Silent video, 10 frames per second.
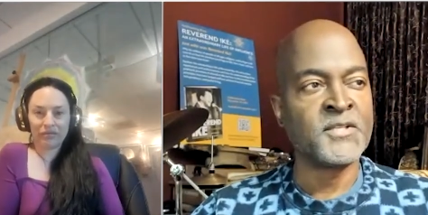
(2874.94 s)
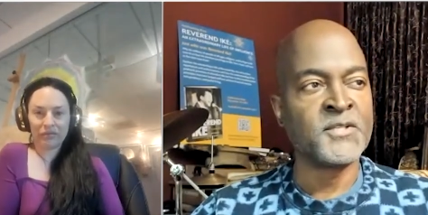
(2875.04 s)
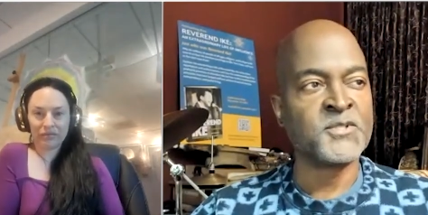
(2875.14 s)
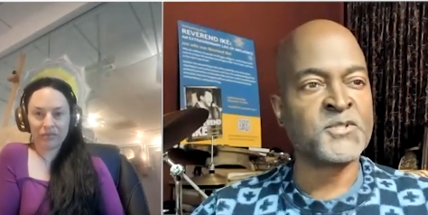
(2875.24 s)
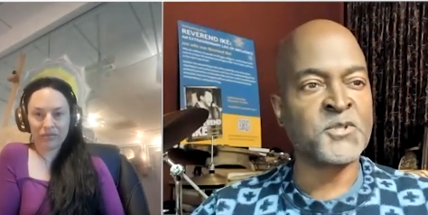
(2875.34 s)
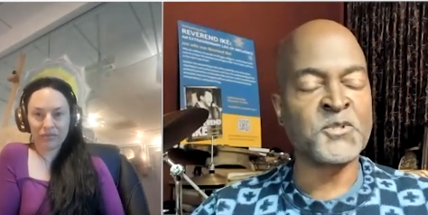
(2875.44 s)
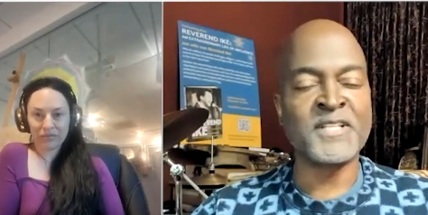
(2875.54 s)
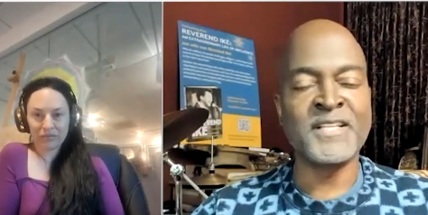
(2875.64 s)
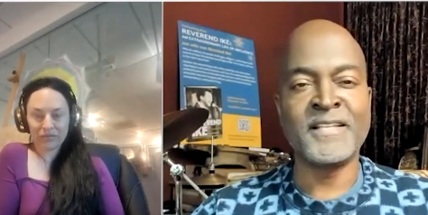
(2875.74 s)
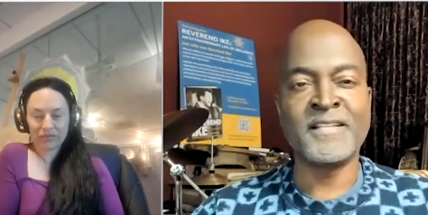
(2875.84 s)

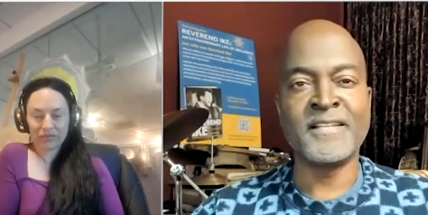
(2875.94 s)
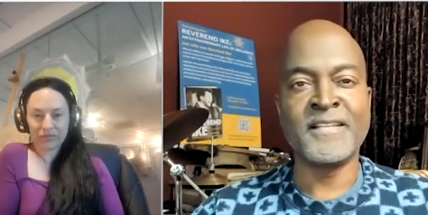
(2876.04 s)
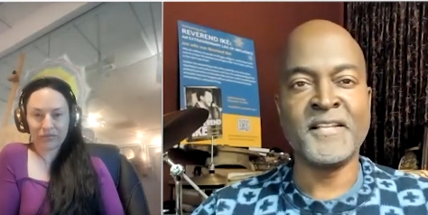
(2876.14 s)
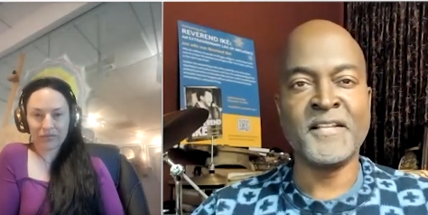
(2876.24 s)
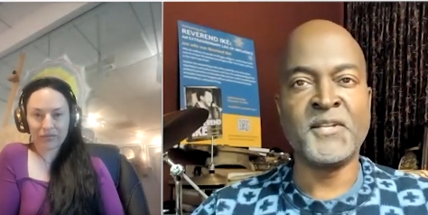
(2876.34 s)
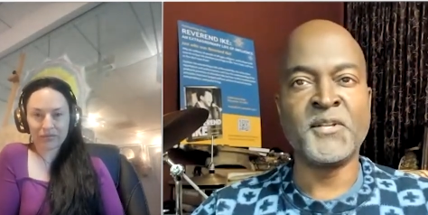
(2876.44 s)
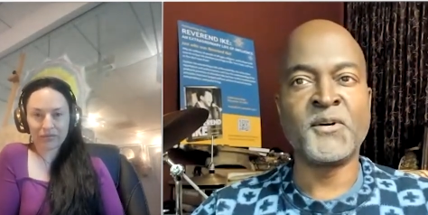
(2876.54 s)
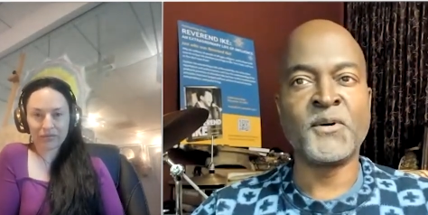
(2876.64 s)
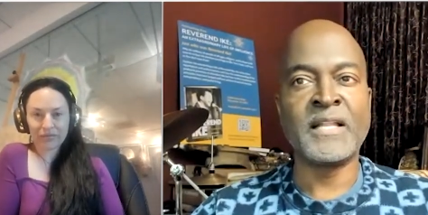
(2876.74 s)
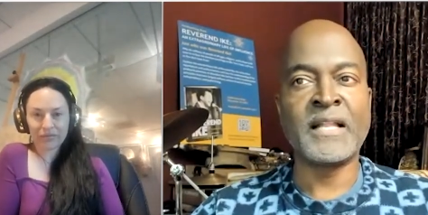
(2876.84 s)
Speaker 1: certainly, you
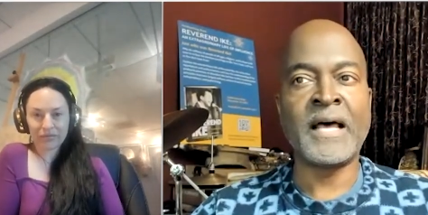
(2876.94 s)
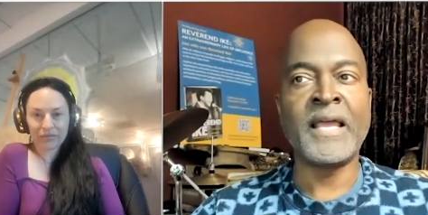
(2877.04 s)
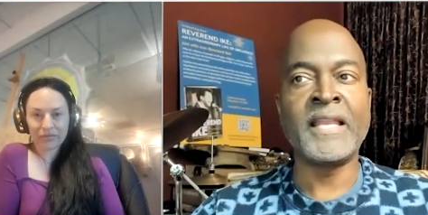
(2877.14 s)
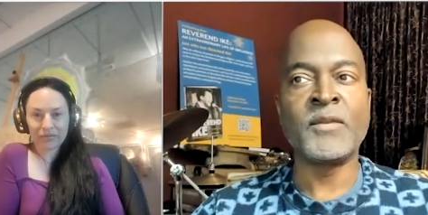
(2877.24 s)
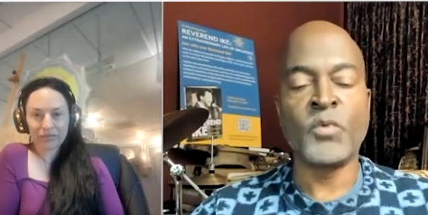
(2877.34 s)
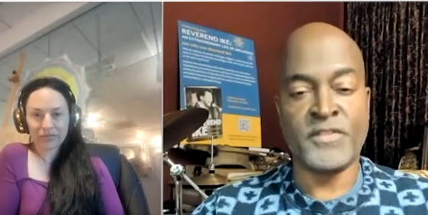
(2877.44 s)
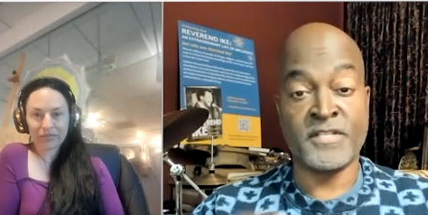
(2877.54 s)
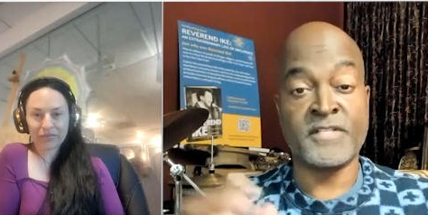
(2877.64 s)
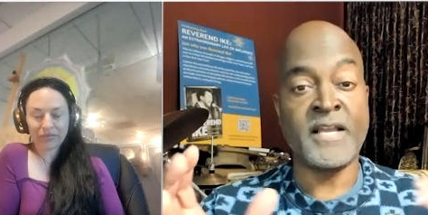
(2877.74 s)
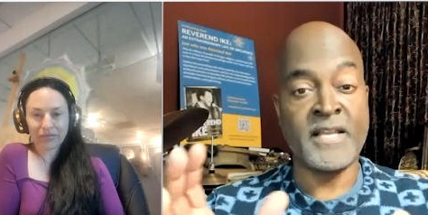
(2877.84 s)
know, in line with
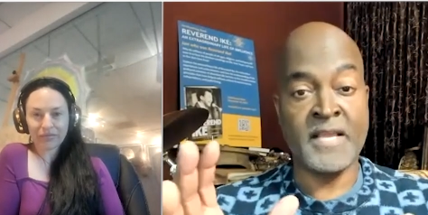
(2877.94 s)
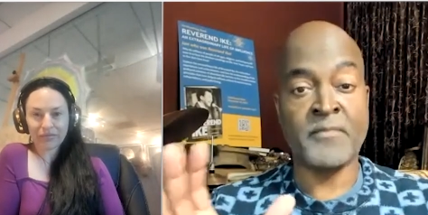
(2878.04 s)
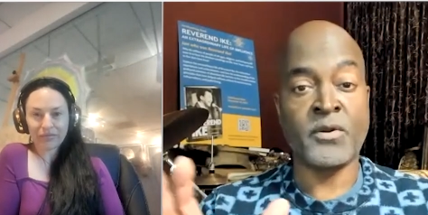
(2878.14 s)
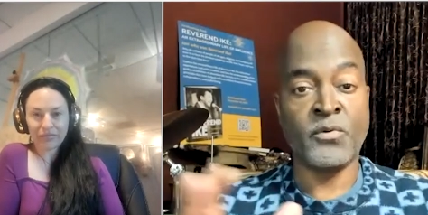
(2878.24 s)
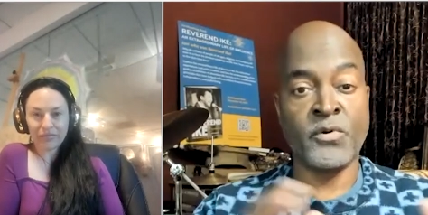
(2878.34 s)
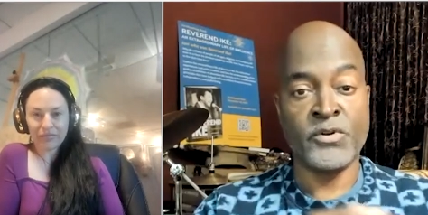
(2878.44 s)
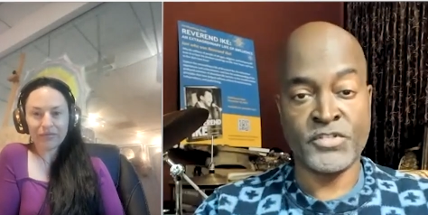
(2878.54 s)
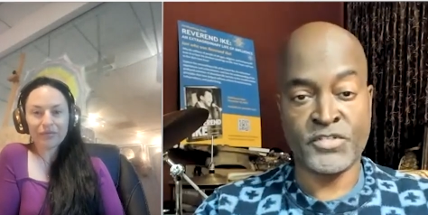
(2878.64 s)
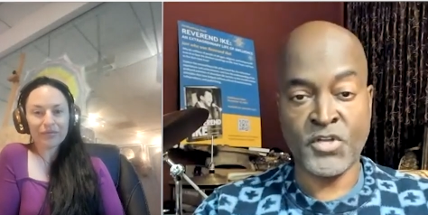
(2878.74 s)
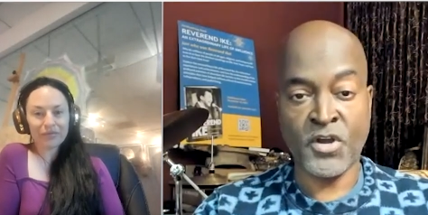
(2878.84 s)
this dynamic we were
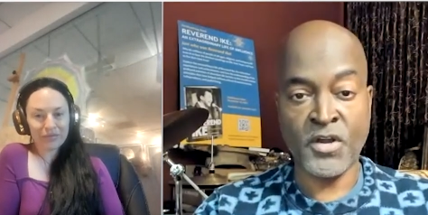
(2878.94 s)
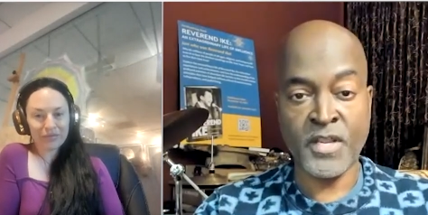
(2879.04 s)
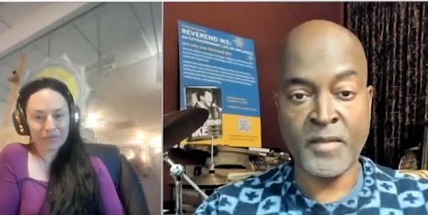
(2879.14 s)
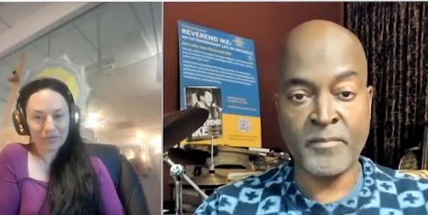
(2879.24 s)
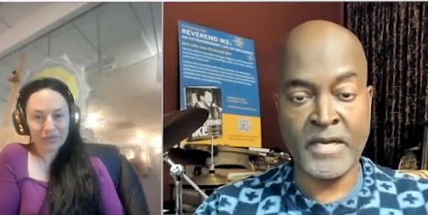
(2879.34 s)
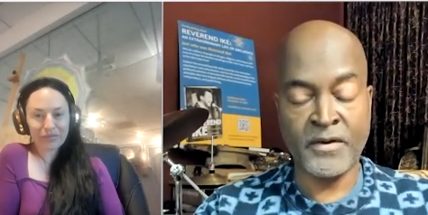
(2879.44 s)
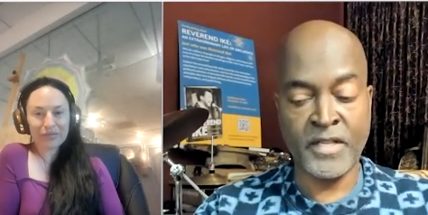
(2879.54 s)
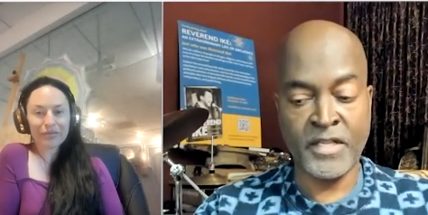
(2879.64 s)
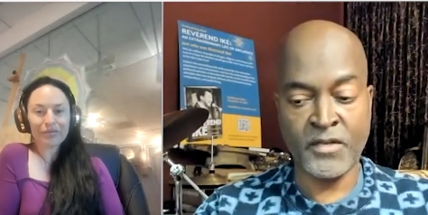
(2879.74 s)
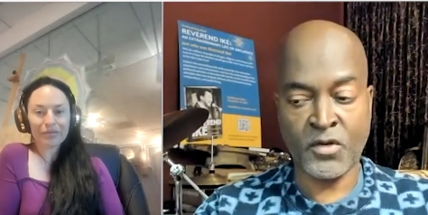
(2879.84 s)
just talking about,
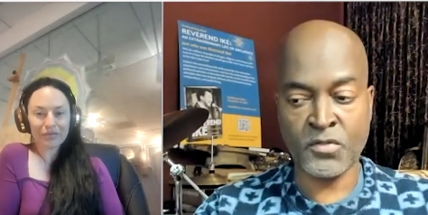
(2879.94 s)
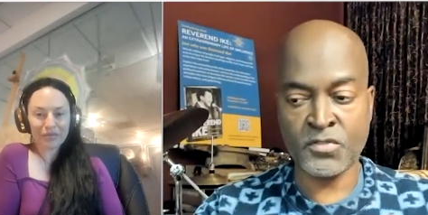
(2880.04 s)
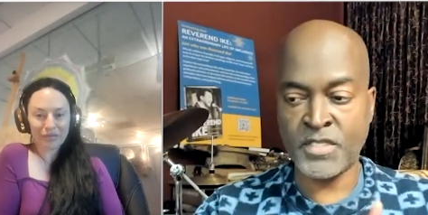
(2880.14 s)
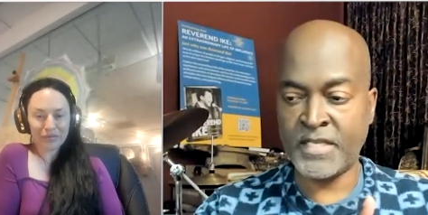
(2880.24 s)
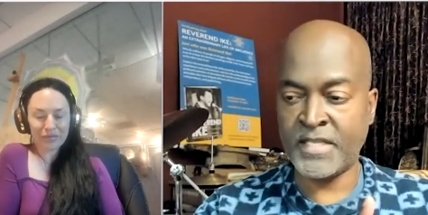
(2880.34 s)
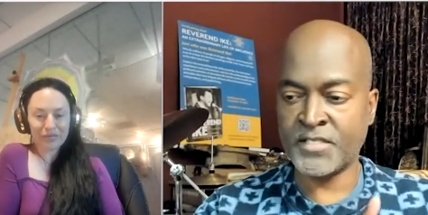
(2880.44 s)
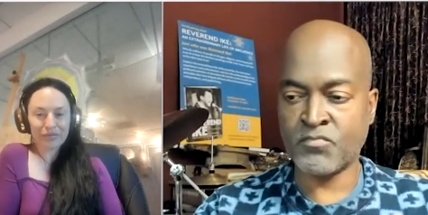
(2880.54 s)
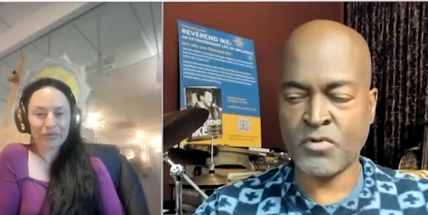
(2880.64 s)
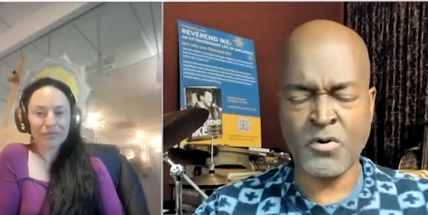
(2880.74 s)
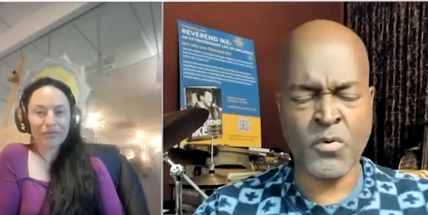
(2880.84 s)
it also mm-hmm. it has
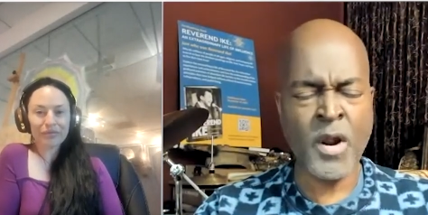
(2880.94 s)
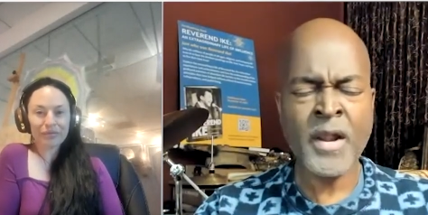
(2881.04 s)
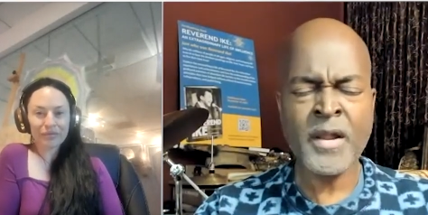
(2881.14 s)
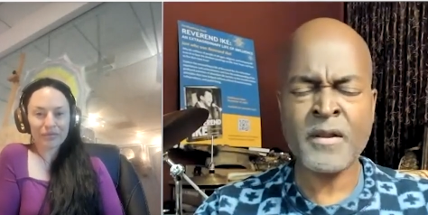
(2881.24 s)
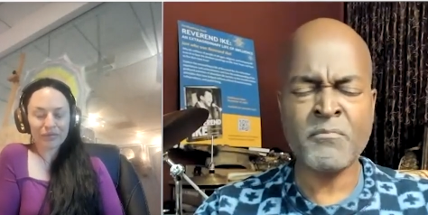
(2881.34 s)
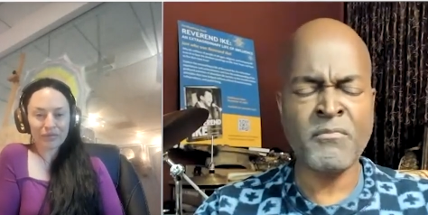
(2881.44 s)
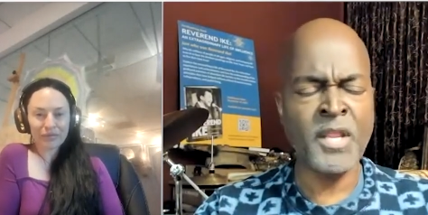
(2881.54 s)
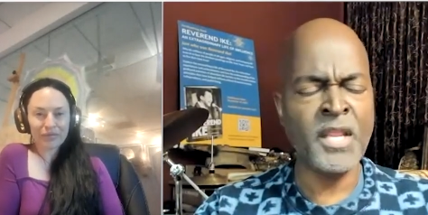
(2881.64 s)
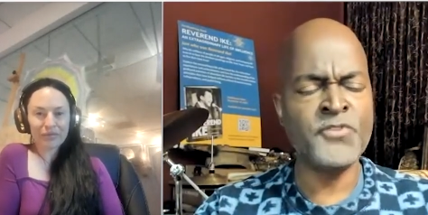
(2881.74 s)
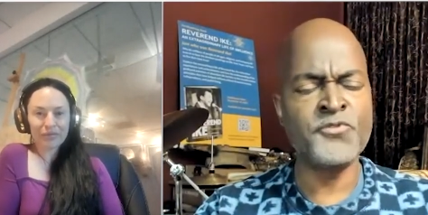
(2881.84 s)
required
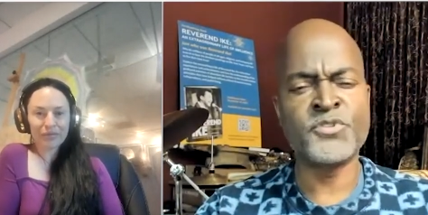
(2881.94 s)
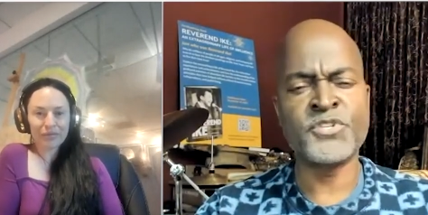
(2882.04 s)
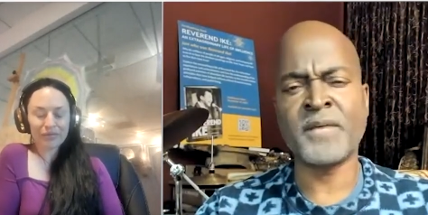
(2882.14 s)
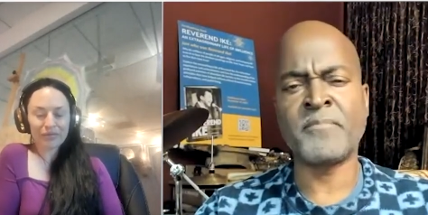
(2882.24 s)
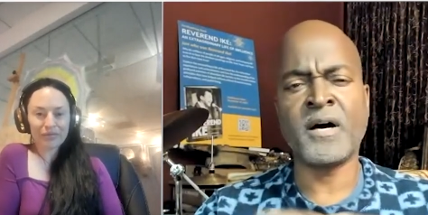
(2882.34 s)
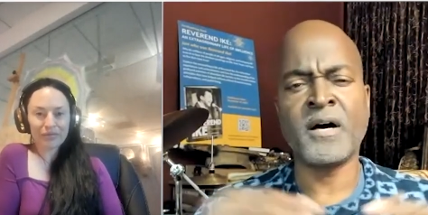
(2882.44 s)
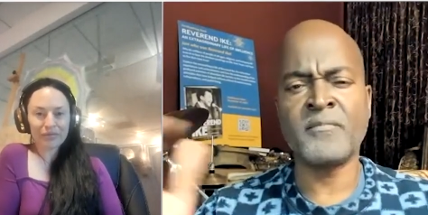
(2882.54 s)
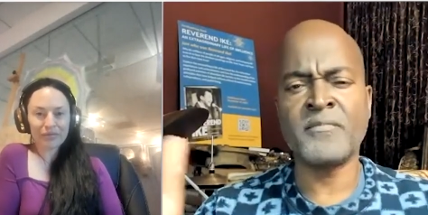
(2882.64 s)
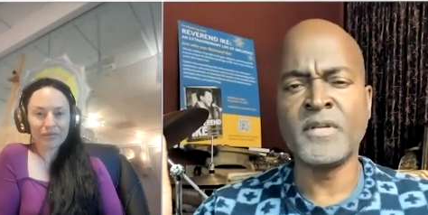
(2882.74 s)
me to step up